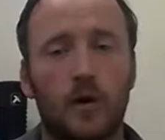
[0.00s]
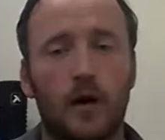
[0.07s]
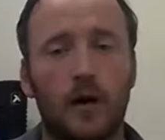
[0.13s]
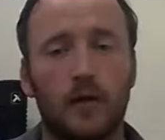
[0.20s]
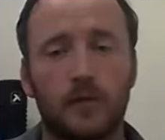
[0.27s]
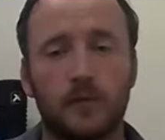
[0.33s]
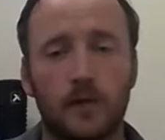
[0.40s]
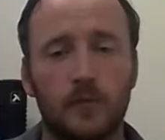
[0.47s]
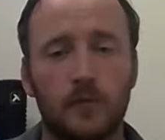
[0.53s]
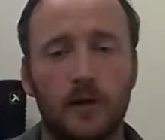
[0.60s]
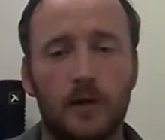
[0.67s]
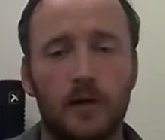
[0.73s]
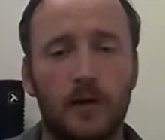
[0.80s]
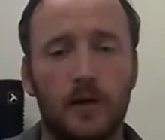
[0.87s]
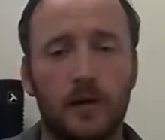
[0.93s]
uh, from
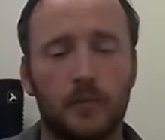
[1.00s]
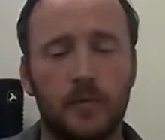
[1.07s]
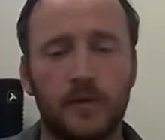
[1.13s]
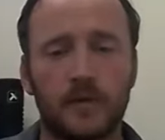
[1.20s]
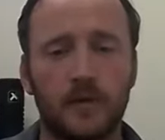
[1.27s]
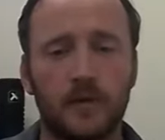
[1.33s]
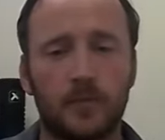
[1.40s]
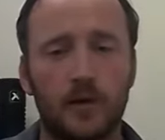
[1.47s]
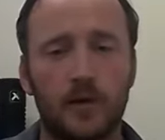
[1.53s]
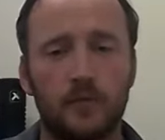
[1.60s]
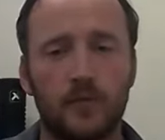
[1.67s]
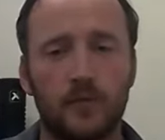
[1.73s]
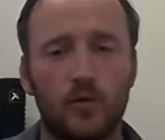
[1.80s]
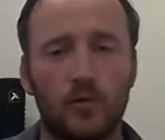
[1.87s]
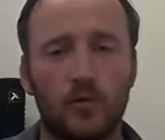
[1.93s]
a like business point of
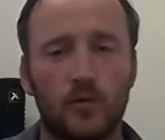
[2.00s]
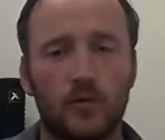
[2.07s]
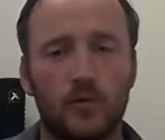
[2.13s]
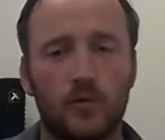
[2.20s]
view.